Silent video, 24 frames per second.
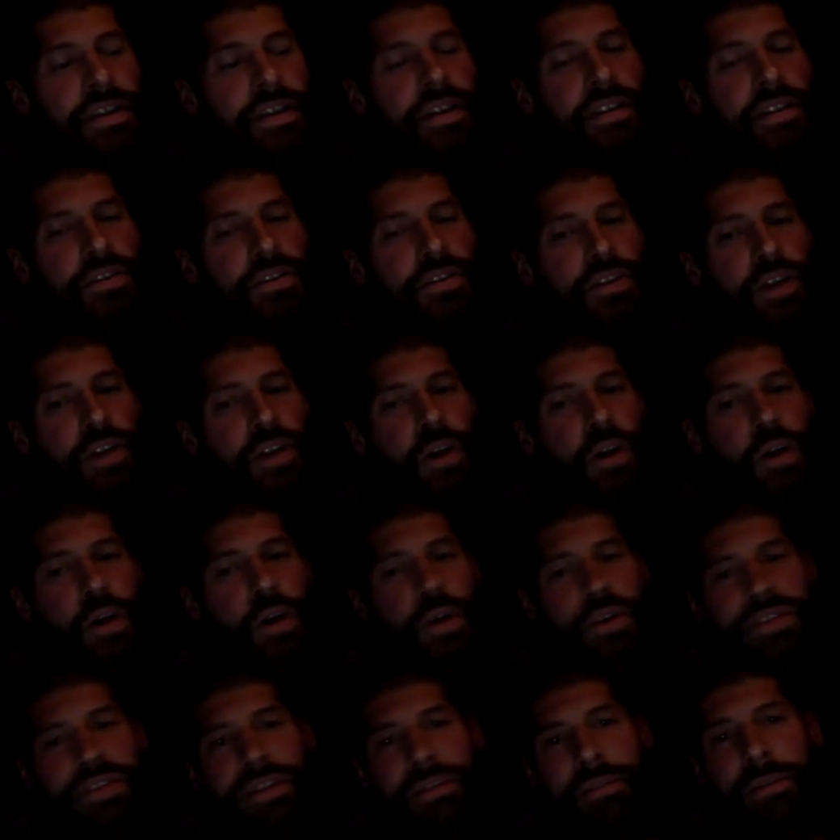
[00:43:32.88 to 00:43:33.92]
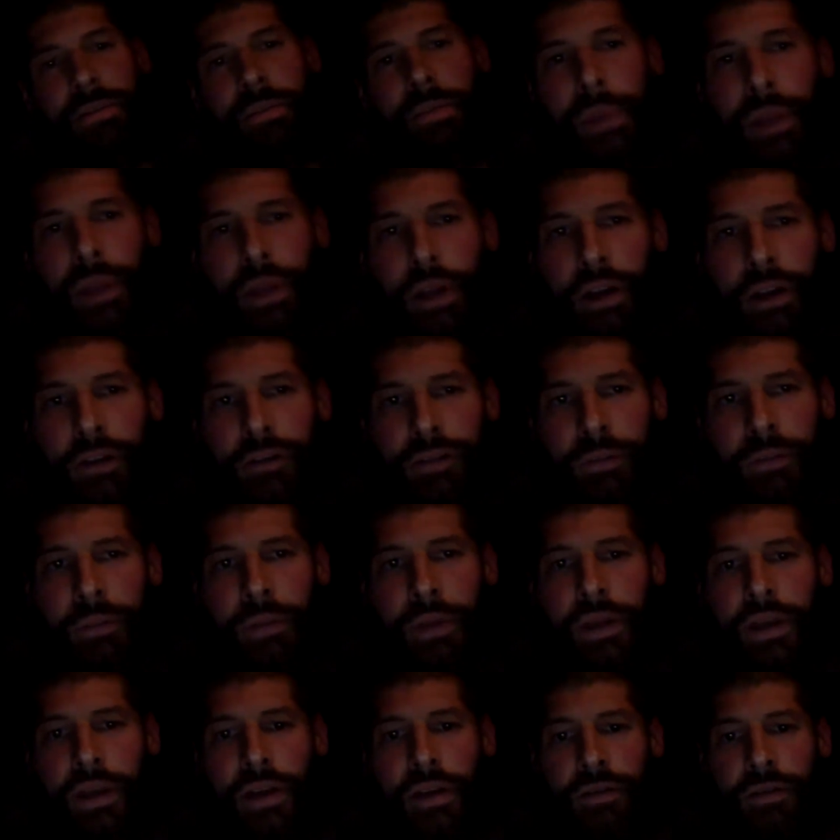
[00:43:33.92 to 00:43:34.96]
there's always something to be learned from,
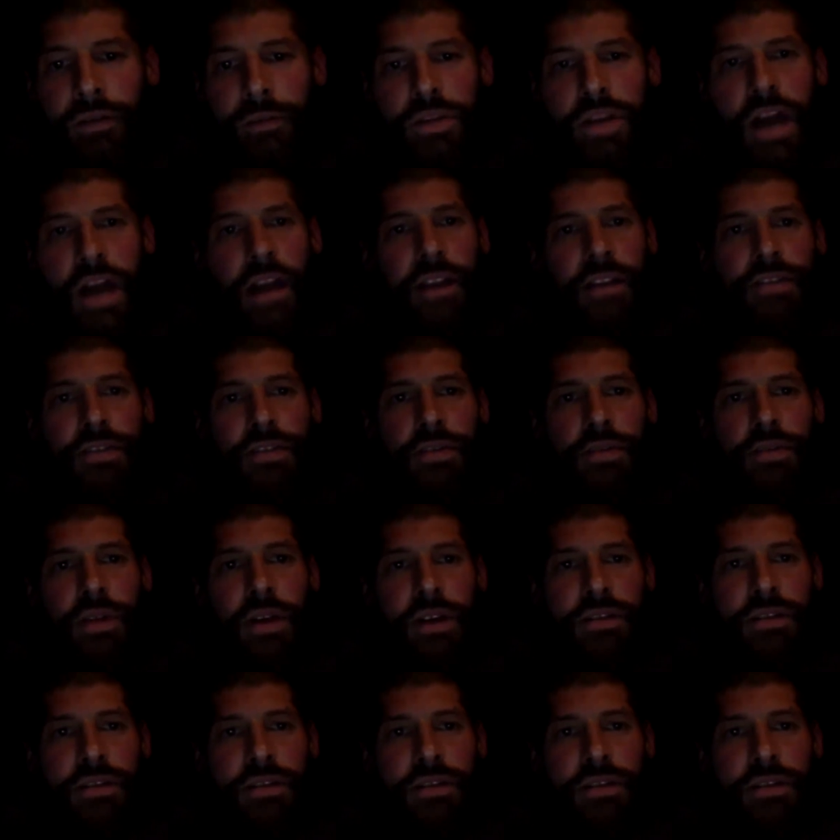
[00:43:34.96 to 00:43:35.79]
from talking to, uh,